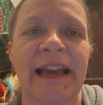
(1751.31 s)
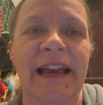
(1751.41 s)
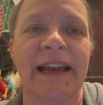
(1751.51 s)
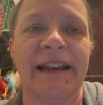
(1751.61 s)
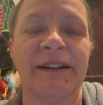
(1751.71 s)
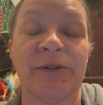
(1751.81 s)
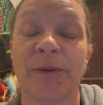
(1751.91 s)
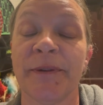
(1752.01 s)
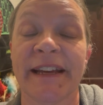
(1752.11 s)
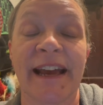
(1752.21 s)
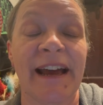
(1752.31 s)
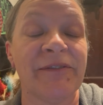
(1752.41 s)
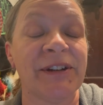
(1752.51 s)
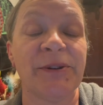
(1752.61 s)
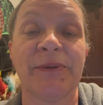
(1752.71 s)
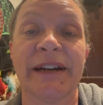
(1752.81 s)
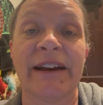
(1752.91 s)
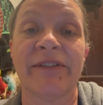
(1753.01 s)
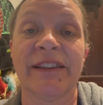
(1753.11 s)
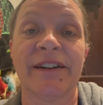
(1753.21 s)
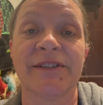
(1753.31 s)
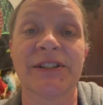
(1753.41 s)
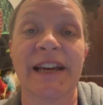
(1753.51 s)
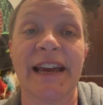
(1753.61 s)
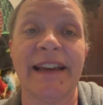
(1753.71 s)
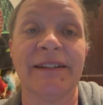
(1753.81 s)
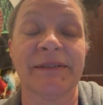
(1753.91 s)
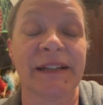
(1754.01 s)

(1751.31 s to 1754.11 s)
And normally I have a new one every Thursday,